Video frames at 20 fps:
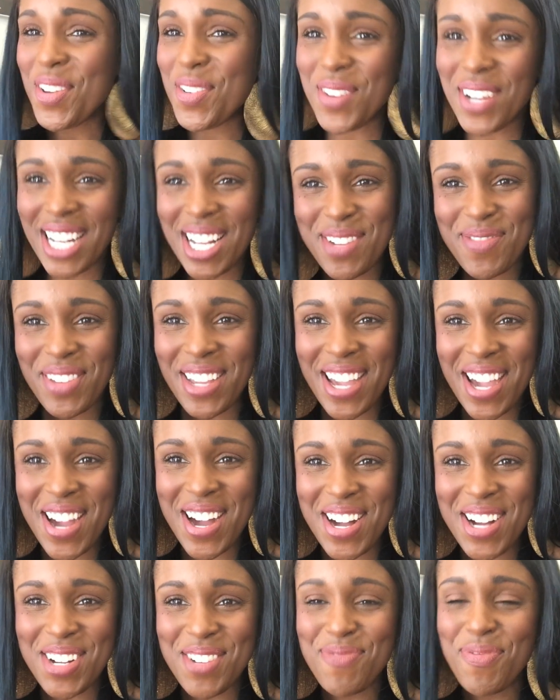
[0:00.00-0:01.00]
What up,
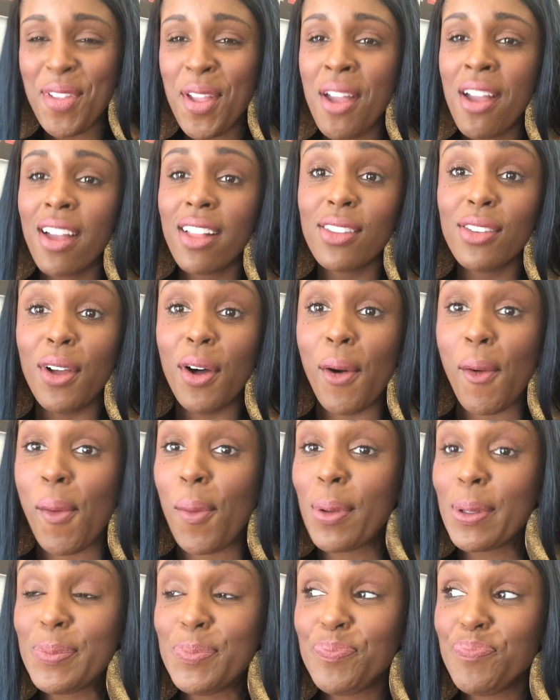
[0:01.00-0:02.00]
y'all?
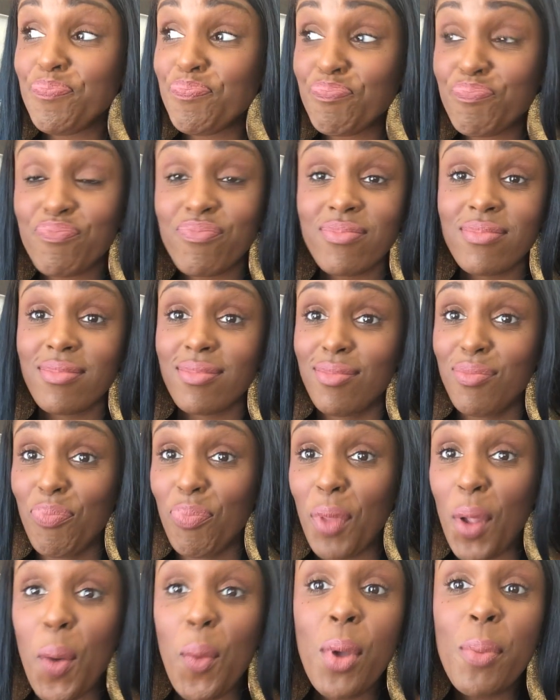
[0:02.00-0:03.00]

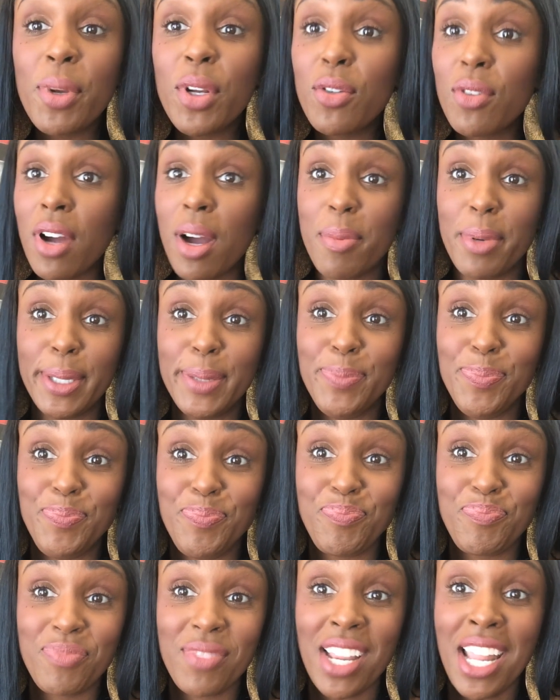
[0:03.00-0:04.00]
Look, we've been grubbing,
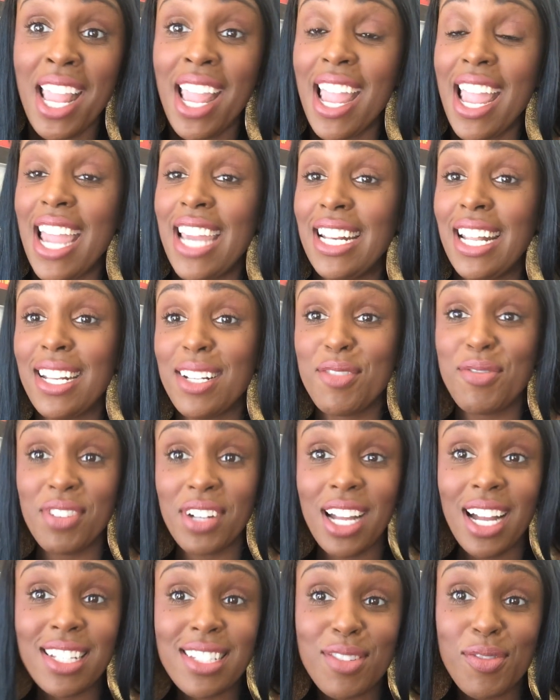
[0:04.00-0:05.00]
and I done
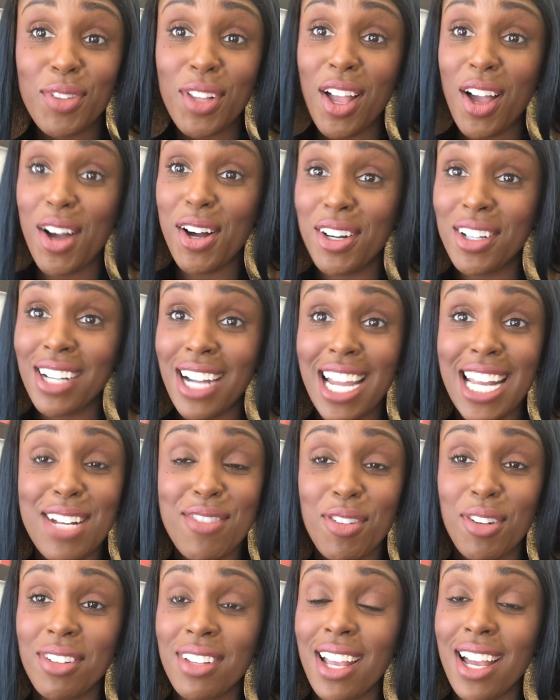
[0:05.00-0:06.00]
forgot to vlog. I ain't
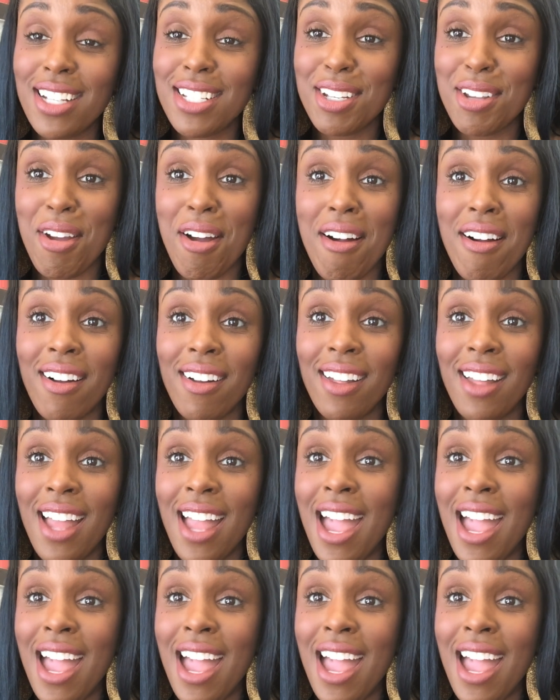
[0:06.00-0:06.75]
even gonna lie to y'all.